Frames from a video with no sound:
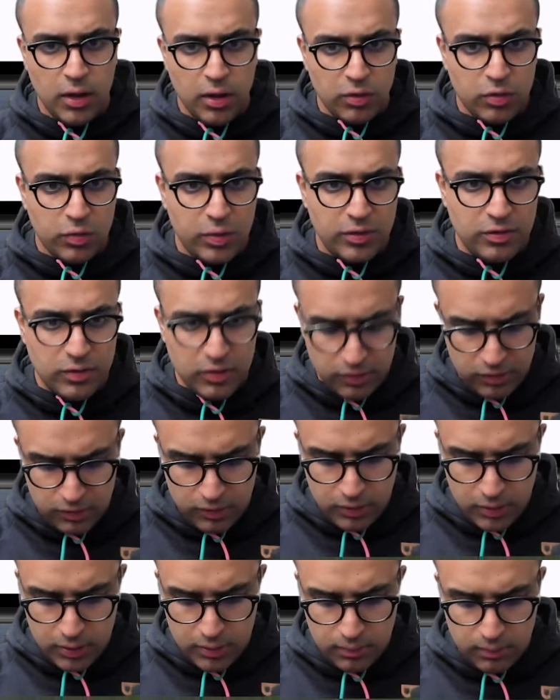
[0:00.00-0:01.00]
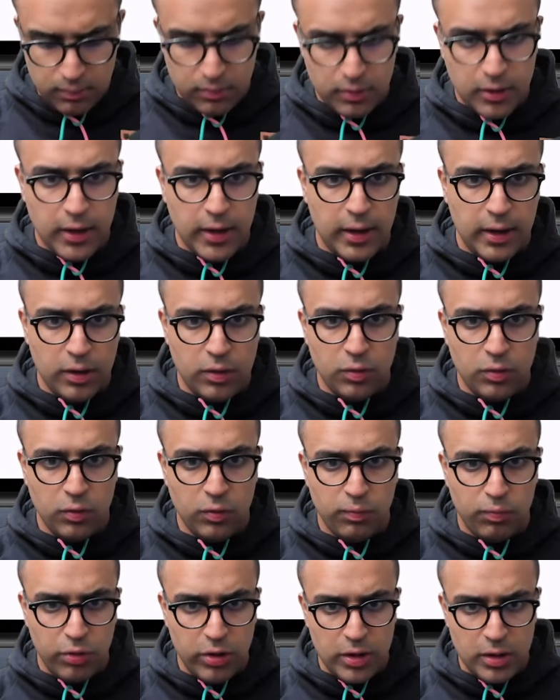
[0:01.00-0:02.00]
So once this is done, I could do
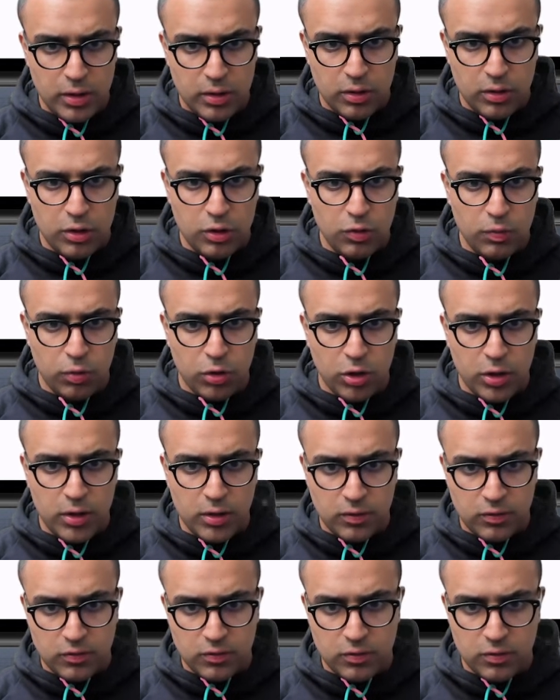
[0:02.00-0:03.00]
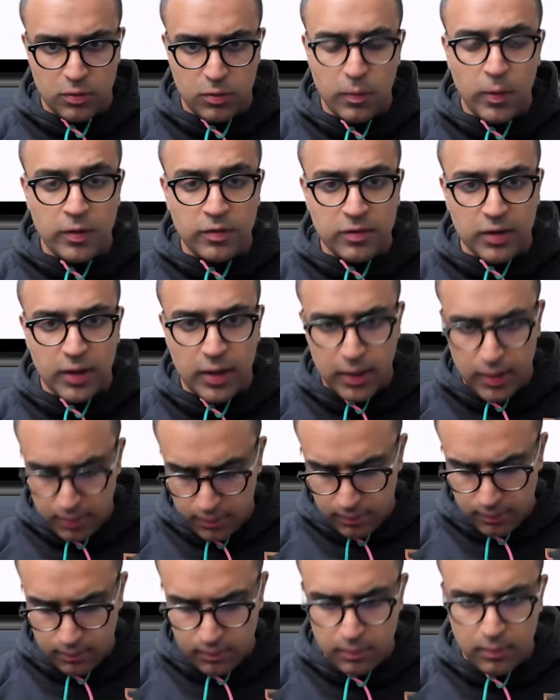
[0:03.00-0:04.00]
print new products once again